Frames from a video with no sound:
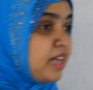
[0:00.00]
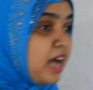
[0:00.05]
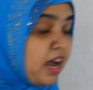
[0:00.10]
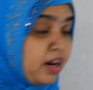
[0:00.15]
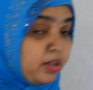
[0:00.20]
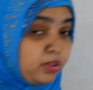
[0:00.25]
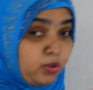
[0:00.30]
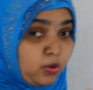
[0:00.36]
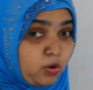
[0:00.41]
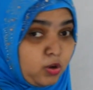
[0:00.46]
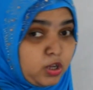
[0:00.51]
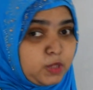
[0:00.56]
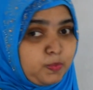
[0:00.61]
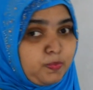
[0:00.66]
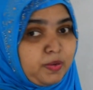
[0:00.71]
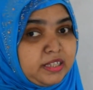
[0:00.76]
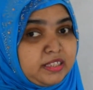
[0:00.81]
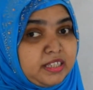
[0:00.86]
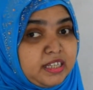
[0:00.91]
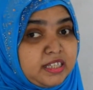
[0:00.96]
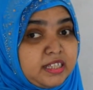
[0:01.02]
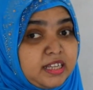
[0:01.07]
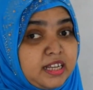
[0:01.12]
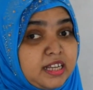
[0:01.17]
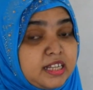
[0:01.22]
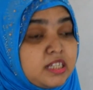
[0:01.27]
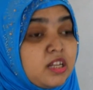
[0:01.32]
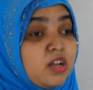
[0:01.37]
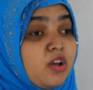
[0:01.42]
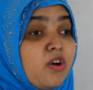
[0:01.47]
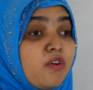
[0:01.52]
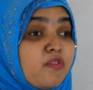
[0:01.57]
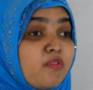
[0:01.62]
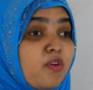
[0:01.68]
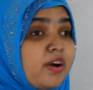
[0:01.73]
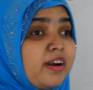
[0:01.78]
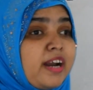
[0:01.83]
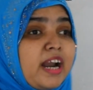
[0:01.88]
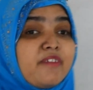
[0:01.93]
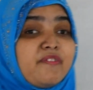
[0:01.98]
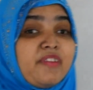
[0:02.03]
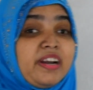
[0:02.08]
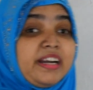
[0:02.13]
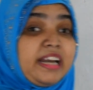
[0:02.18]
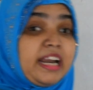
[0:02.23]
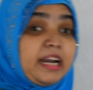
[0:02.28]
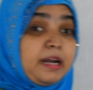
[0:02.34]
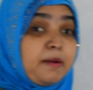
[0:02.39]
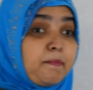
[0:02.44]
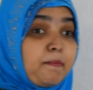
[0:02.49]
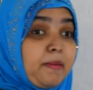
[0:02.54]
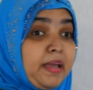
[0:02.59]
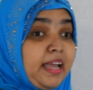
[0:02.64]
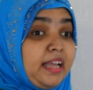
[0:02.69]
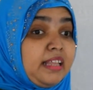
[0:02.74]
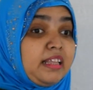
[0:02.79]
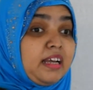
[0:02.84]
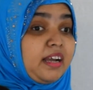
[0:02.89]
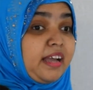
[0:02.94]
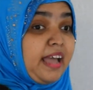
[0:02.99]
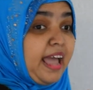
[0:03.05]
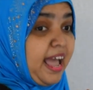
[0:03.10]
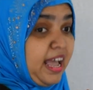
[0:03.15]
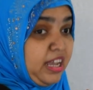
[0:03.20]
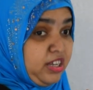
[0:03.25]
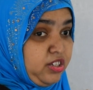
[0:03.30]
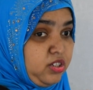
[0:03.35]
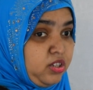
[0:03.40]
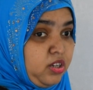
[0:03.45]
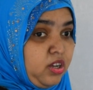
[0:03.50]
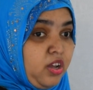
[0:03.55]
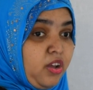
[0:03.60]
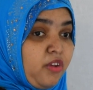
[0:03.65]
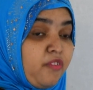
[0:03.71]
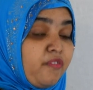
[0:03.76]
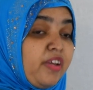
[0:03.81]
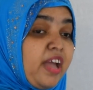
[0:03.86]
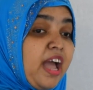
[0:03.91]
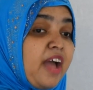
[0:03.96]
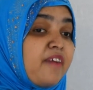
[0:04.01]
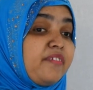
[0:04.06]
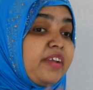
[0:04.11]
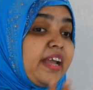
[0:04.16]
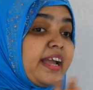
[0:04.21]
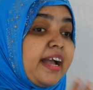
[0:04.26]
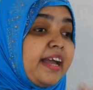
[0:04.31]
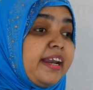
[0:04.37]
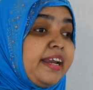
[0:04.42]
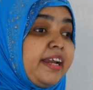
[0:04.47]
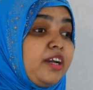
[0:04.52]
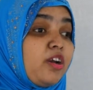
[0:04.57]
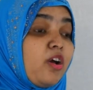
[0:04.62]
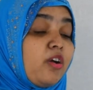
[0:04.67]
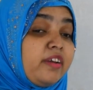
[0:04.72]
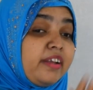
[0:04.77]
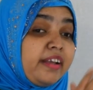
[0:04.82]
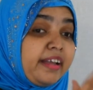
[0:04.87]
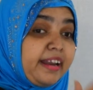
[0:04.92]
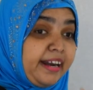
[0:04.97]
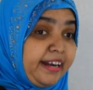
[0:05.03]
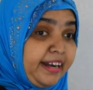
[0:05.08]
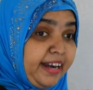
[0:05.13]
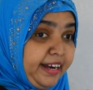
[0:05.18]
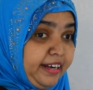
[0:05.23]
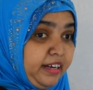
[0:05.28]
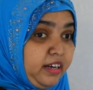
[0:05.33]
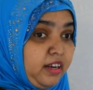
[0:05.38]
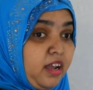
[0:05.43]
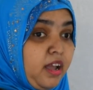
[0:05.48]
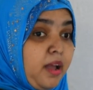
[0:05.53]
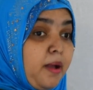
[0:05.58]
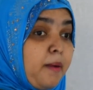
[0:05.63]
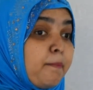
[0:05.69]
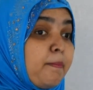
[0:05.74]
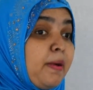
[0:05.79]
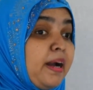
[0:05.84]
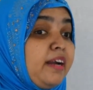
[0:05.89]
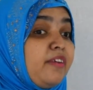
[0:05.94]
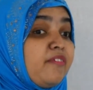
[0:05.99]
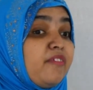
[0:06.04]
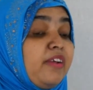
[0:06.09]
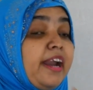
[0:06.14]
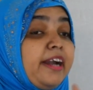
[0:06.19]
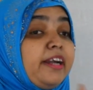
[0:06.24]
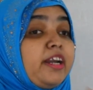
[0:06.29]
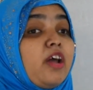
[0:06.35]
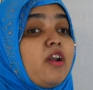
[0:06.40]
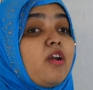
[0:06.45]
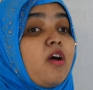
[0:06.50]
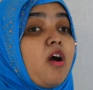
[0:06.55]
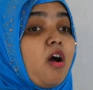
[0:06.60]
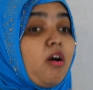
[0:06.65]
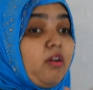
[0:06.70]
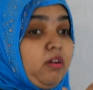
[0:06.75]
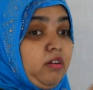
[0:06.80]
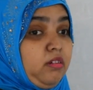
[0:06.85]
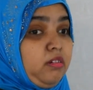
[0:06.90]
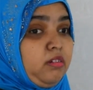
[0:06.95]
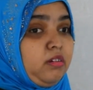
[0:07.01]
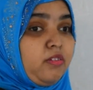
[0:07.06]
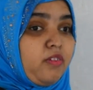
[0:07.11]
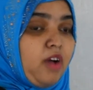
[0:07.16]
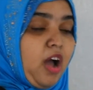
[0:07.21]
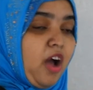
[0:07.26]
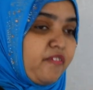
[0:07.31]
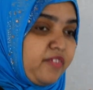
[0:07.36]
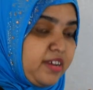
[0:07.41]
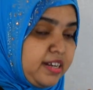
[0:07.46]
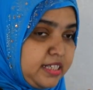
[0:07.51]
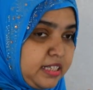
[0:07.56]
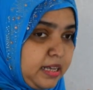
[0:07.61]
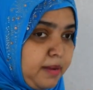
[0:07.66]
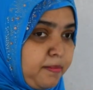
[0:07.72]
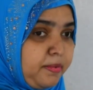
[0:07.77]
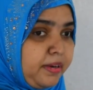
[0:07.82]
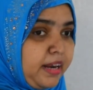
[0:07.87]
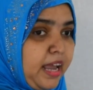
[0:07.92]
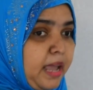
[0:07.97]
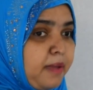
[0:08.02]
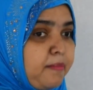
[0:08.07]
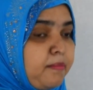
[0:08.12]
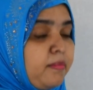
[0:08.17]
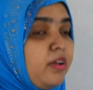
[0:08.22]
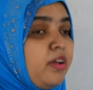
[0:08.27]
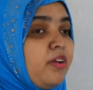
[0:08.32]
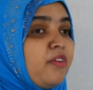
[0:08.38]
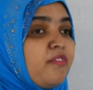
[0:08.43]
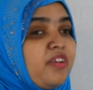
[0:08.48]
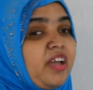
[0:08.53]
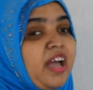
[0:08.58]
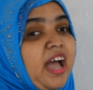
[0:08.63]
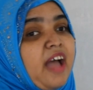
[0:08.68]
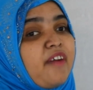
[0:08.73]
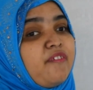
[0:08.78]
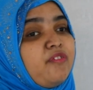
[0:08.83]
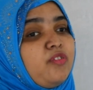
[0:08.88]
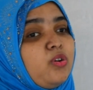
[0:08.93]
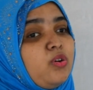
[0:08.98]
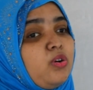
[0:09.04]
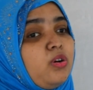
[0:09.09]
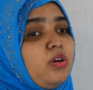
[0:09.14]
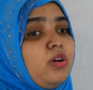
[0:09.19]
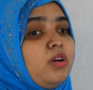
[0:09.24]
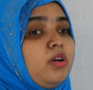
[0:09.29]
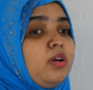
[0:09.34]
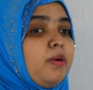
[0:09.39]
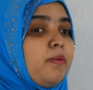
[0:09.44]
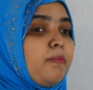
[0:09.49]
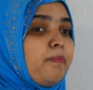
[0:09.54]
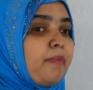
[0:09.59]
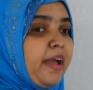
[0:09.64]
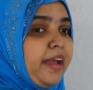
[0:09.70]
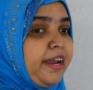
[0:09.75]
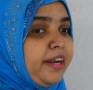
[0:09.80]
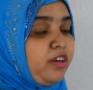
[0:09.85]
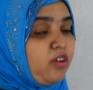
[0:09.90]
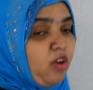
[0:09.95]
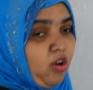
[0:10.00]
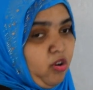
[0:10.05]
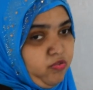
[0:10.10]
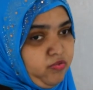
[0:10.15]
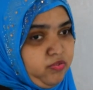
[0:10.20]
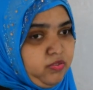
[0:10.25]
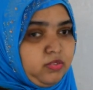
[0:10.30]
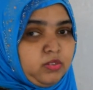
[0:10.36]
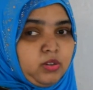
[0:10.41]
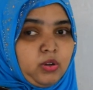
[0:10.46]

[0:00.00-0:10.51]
are those purchases for that we didn't pay the cash. We have taken it on credit, but later on, after some time, we have to pay it off.